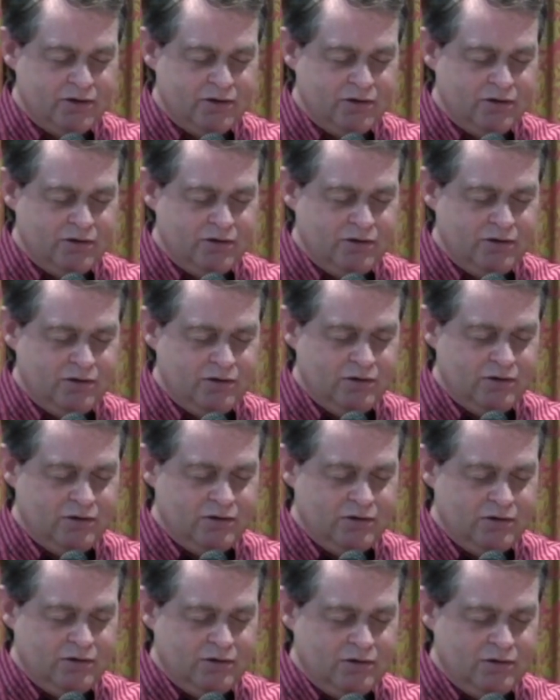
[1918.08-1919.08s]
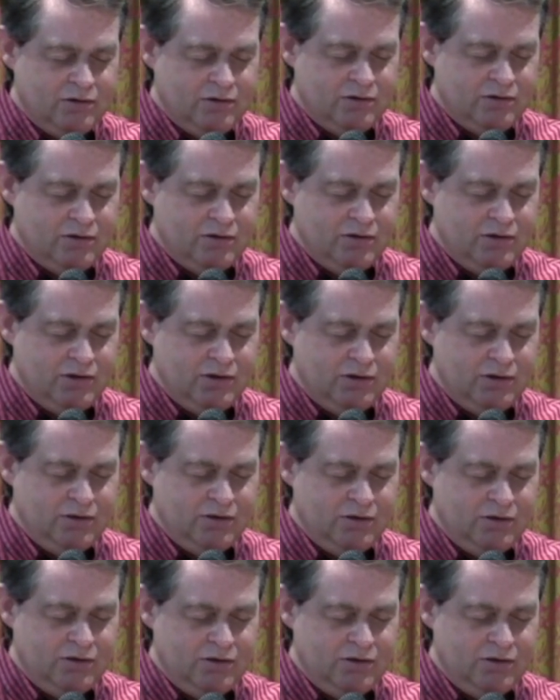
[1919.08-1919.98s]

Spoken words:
No one is speaking in this clip.